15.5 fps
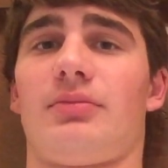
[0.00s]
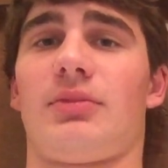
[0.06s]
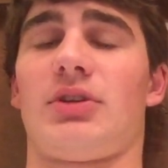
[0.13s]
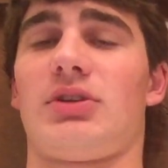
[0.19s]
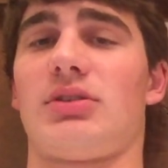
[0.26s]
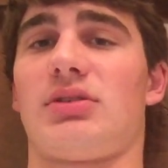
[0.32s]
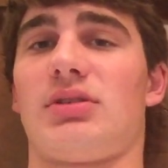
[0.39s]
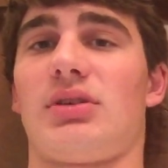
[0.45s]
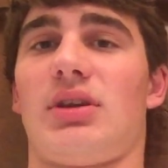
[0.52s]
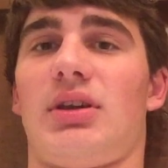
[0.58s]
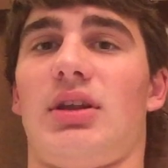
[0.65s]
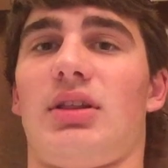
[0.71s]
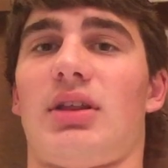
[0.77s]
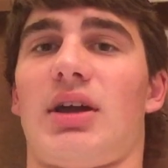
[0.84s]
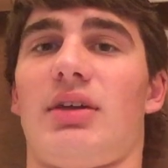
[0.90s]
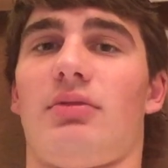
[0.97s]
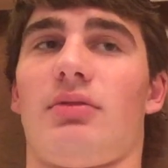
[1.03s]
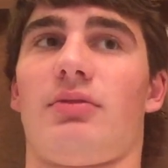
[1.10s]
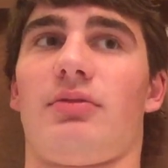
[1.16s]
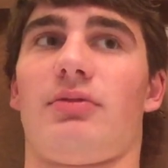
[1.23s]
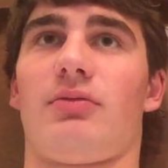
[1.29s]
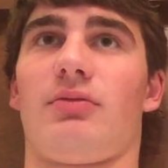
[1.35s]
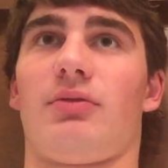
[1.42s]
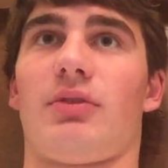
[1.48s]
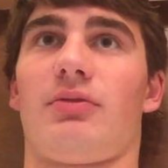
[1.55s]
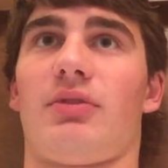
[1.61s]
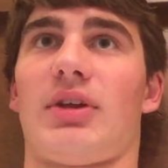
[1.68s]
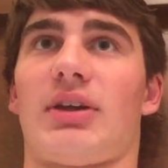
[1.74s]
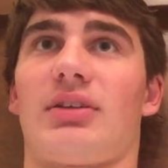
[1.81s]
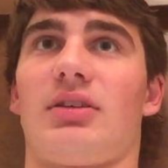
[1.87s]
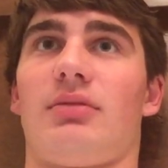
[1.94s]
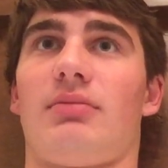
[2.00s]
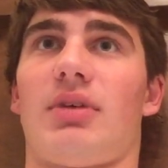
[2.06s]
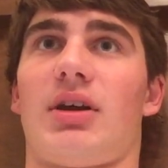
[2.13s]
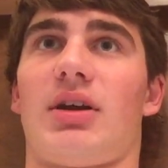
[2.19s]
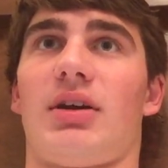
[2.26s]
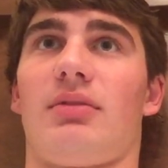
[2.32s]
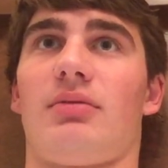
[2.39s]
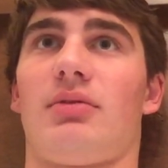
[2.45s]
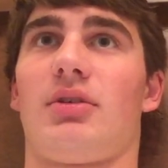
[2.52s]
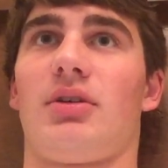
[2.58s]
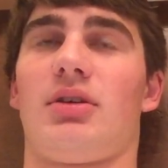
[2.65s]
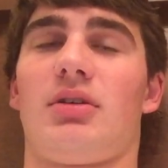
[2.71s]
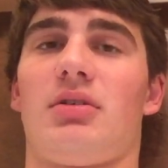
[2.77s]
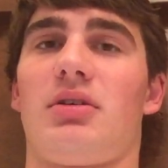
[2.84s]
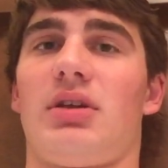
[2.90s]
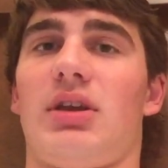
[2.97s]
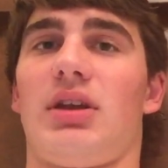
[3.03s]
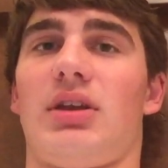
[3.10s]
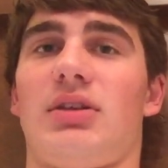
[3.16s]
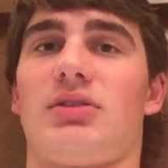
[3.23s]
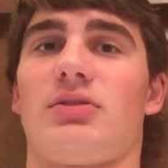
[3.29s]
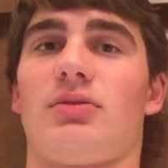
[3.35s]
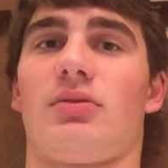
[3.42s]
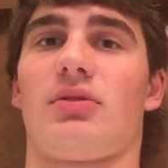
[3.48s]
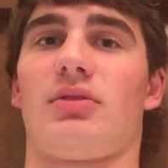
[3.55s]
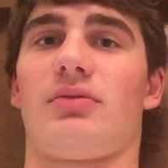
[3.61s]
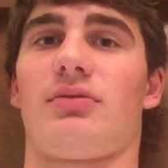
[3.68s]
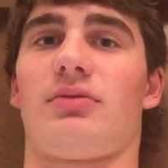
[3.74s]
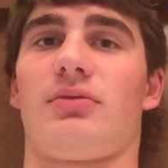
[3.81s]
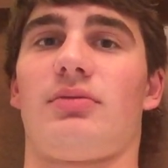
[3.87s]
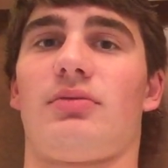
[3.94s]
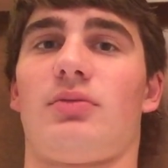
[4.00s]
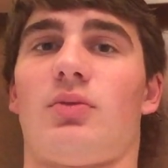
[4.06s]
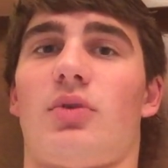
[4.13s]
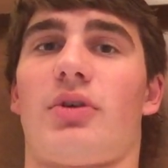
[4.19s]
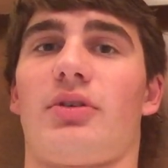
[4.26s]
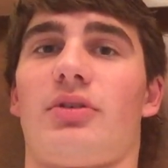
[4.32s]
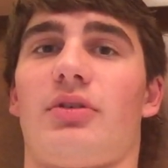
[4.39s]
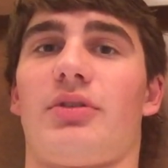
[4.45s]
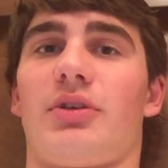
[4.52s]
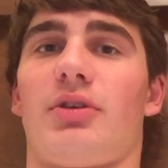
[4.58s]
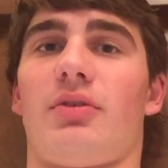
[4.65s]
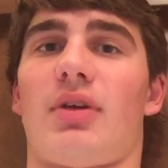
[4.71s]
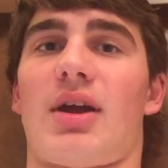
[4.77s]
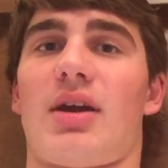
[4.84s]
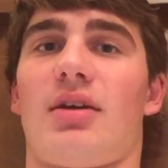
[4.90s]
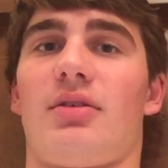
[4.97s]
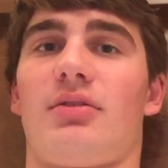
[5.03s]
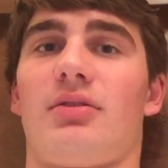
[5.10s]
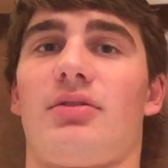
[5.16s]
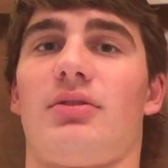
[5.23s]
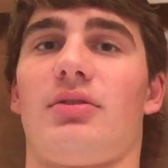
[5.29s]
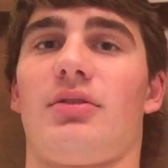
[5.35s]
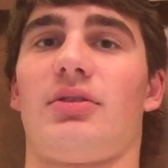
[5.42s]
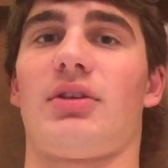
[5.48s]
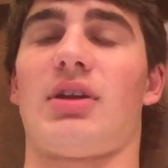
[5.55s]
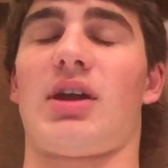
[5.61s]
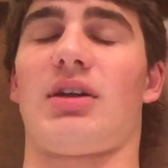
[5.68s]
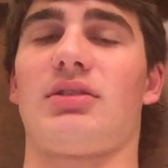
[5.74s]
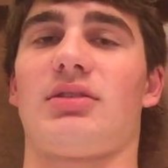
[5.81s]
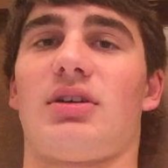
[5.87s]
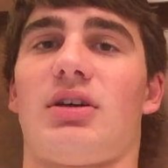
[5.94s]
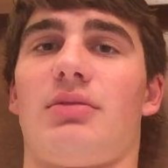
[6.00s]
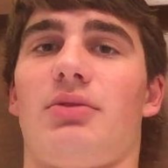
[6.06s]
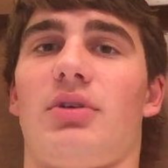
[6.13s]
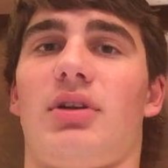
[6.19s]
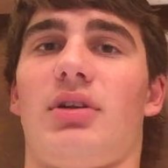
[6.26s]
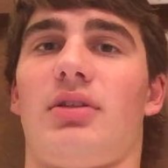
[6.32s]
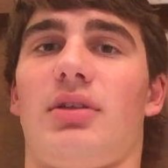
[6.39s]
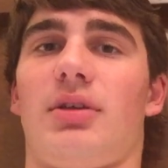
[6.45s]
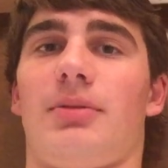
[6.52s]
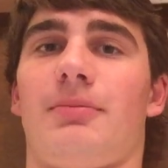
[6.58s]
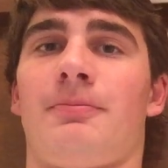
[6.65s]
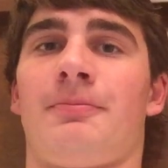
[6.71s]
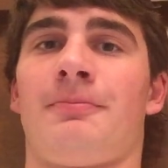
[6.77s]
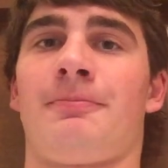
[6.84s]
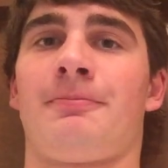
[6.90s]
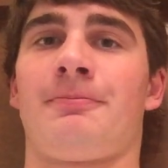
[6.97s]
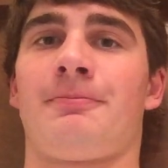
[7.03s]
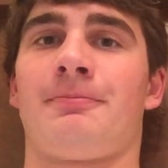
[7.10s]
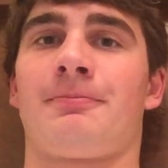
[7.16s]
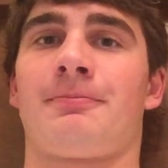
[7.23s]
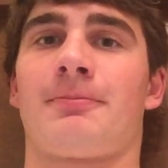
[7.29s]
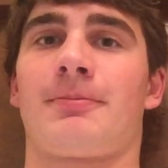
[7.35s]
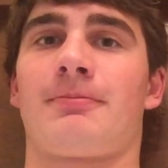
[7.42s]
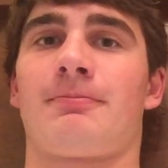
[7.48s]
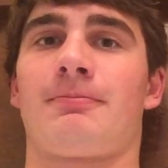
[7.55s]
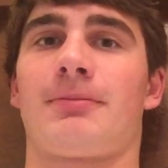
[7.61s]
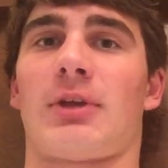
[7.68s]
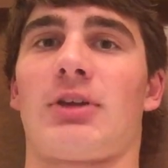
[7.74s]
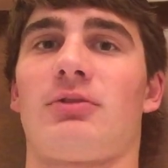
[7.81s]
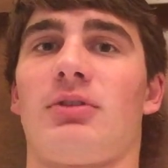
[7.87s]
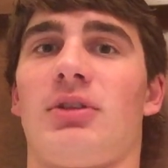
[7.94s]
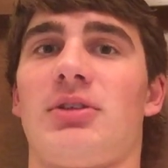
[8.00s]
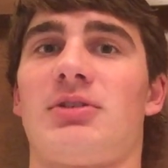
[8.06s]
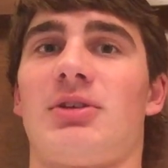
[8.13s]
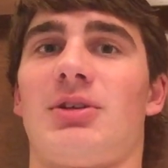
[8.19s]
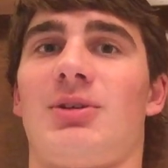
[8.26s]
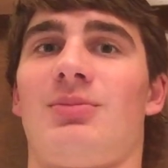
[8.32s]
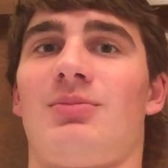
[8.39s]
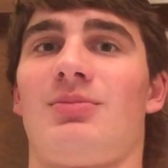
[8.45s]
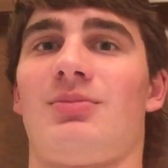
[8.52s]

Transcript: and just any light reflected by any sort of water on the ground during the nighttime or anything. Thanks for listening.